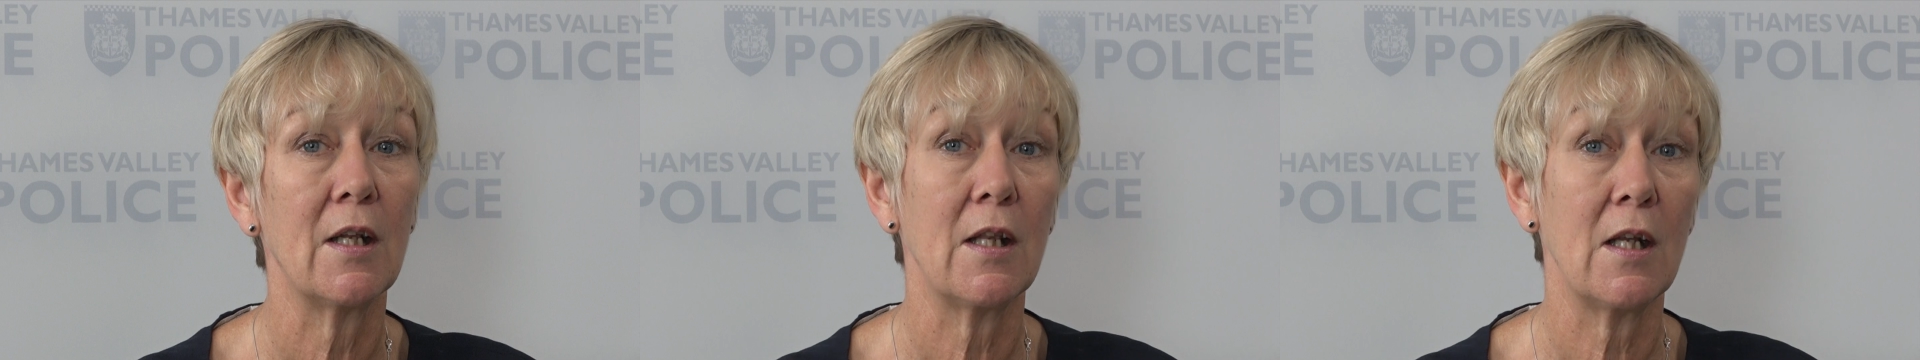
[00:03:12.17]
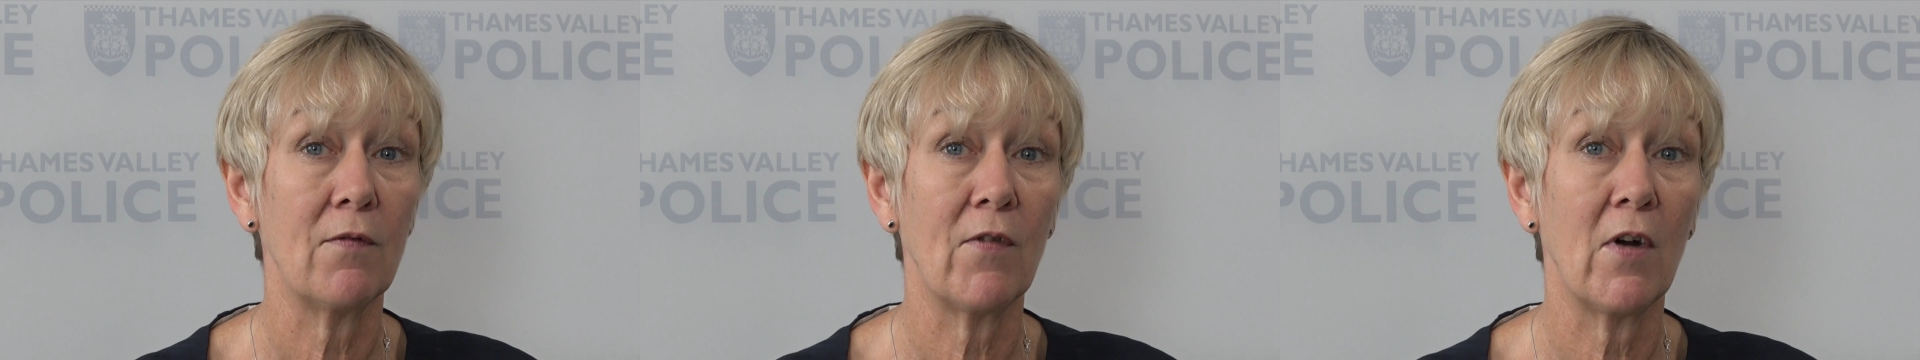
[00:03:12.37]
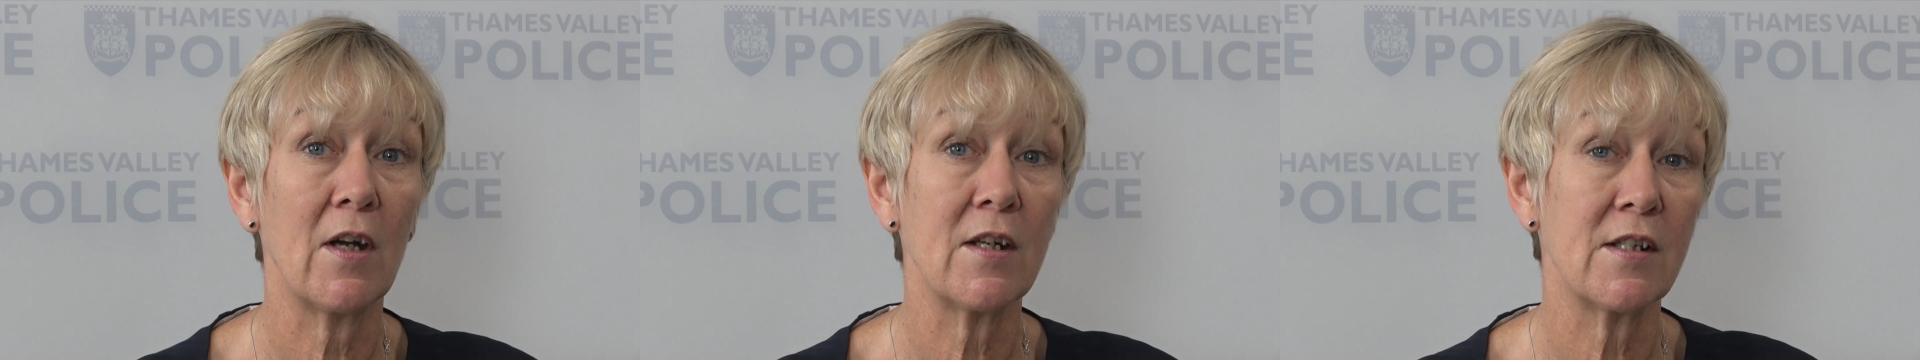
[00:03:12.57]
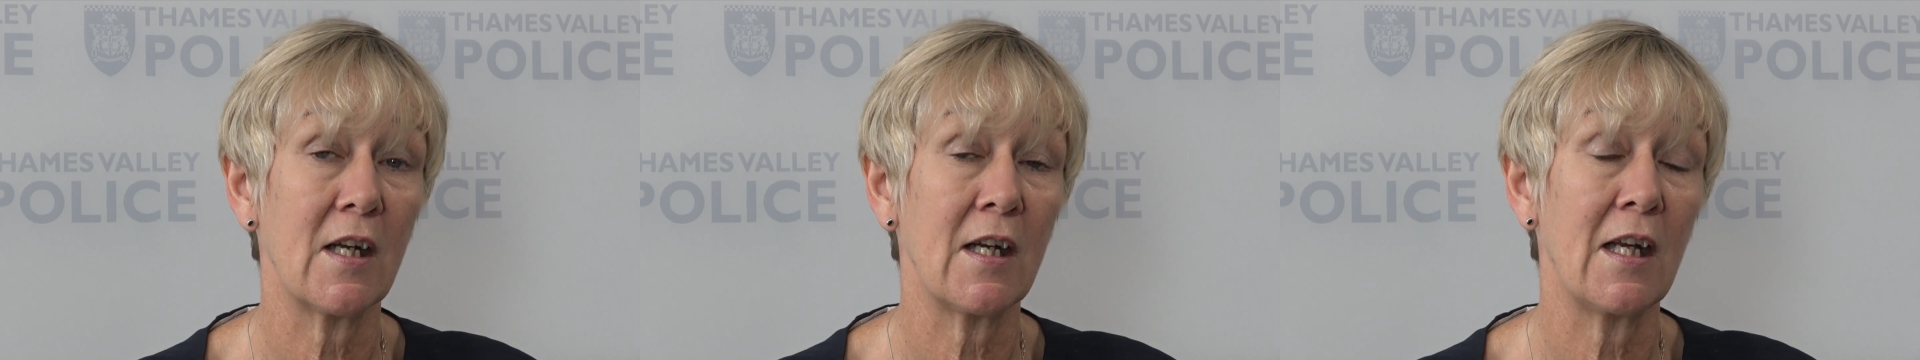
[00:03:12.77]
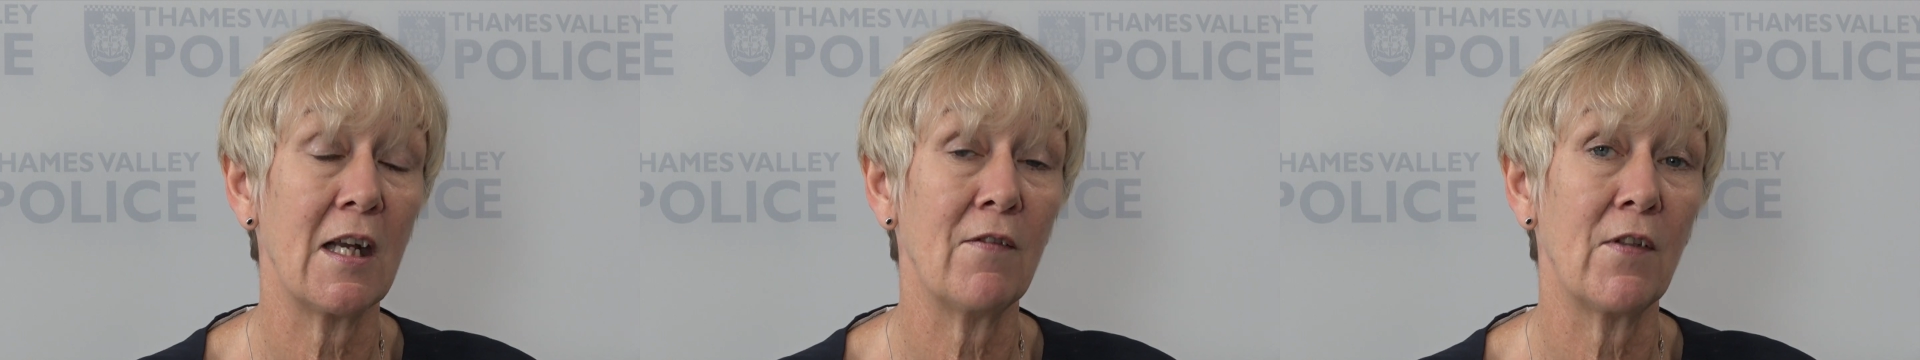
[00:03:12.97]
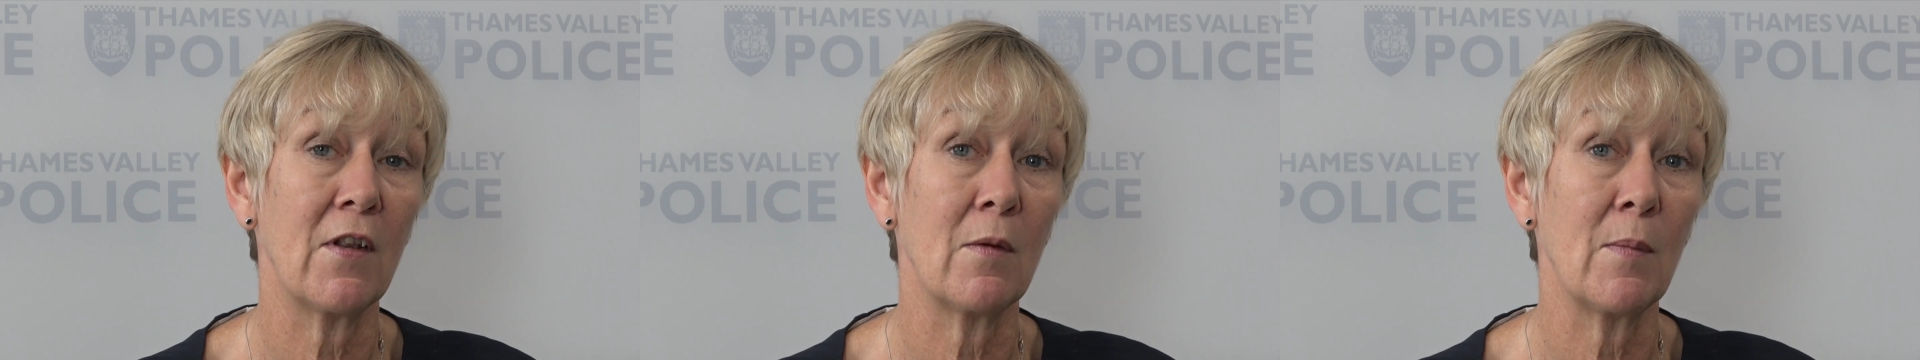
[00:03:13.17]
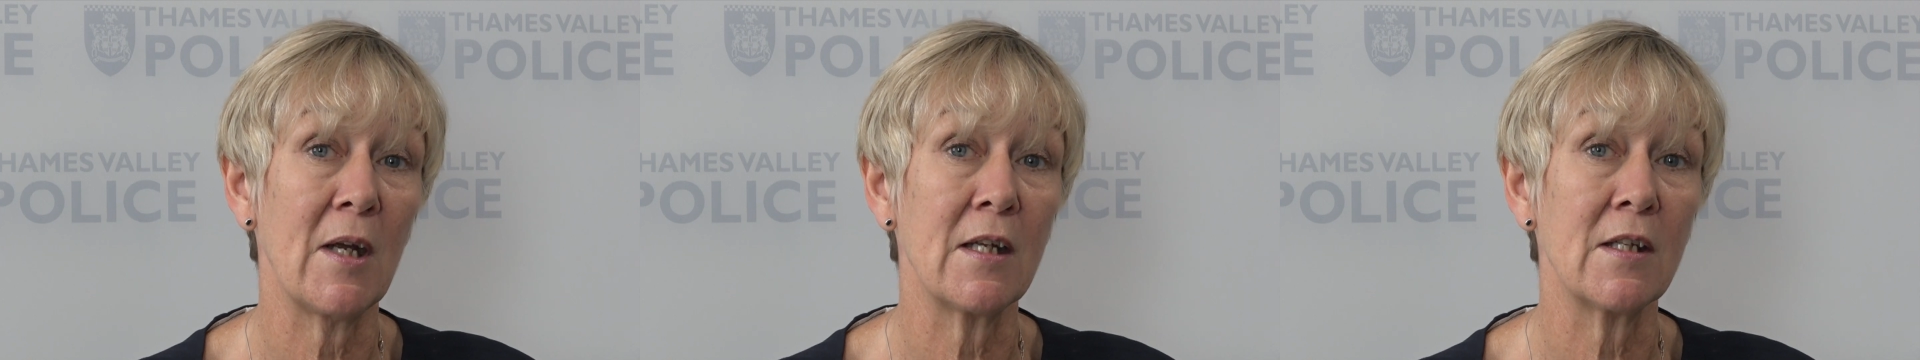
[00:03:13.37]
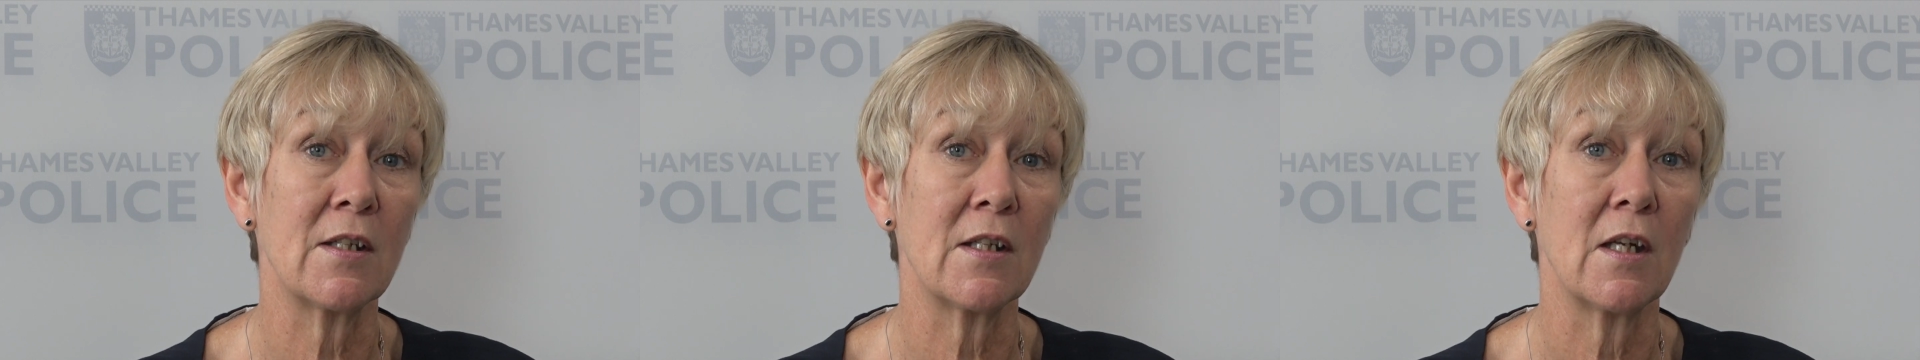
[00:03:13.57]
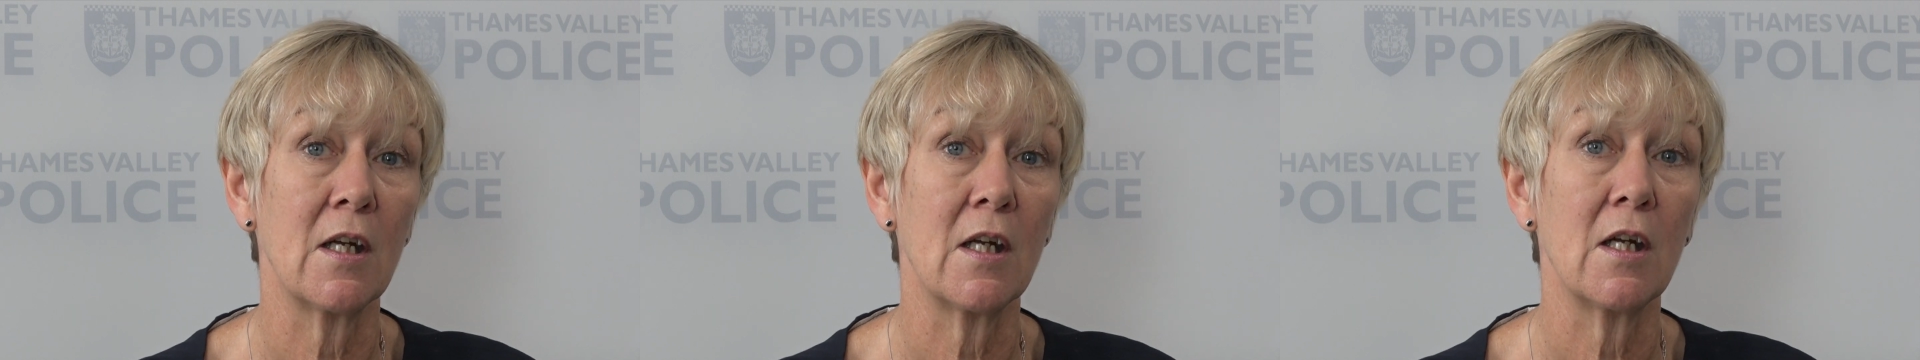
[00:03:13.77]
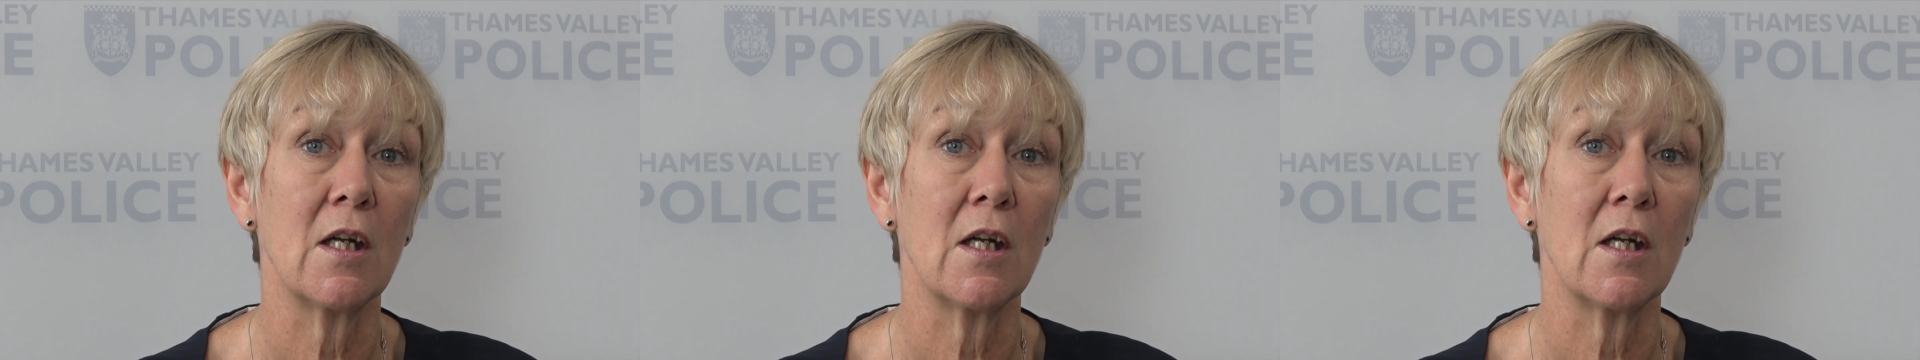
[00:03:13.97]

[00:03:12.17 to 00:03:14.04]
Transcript: the advice I give them is,